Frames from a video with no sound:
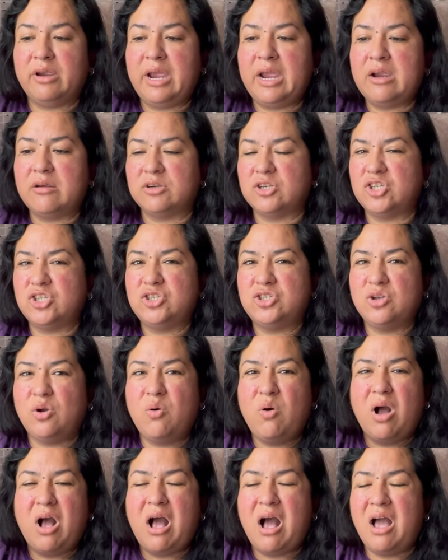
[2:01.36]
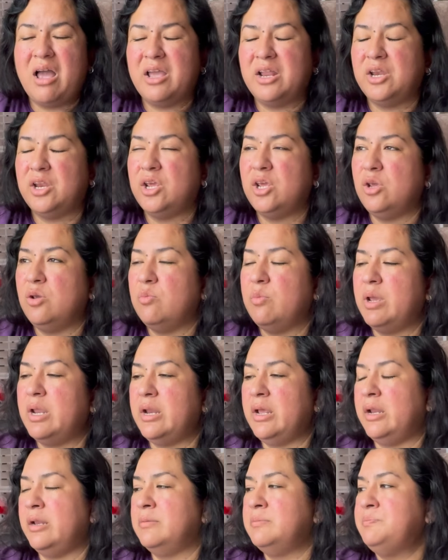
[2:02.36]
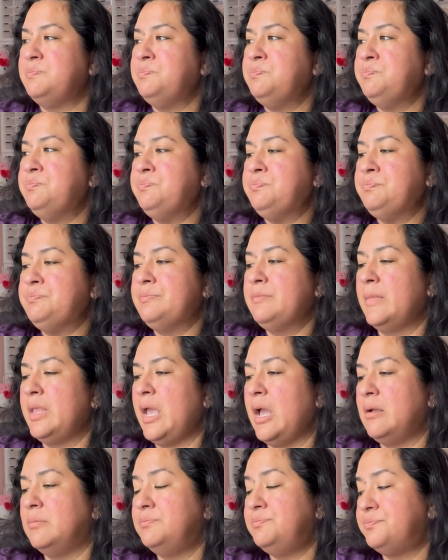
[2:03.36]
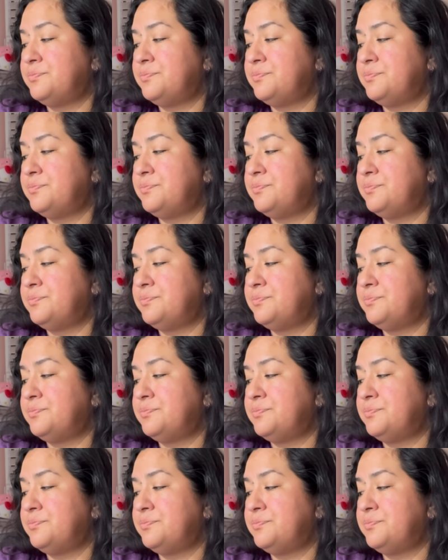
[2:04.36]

air. It's so hot and humid, and yeah.